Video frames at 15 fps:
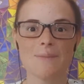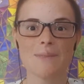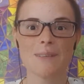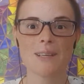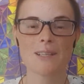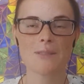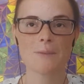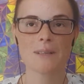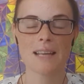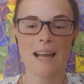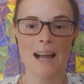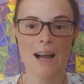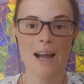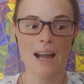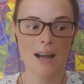because when
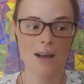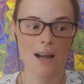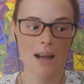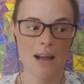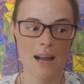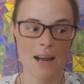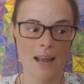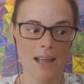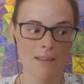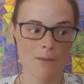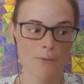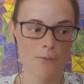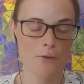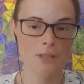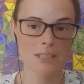I had
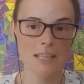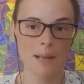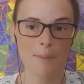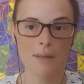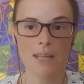the first time